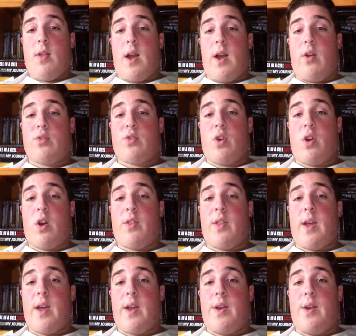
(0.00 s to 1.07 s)
I also heard
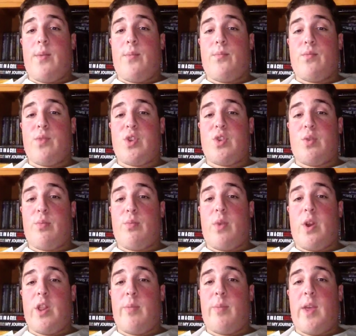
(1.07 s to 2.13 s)
that Mr.
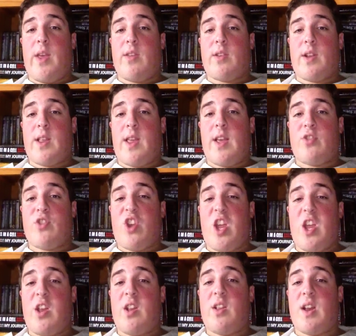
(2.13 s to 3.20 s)
Money in the Bank is going to cash
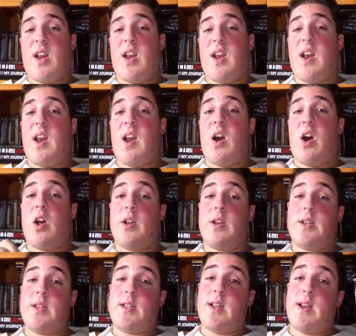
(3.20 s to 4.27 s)
in
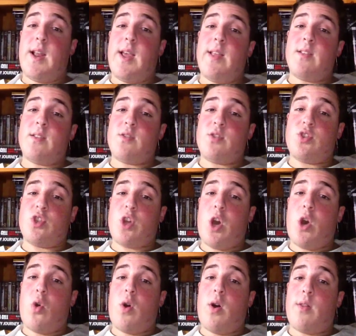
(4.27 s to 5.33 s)
on tonight's
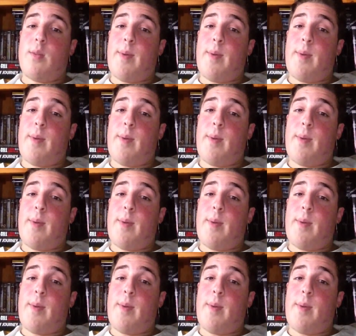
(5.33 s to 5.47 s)
show,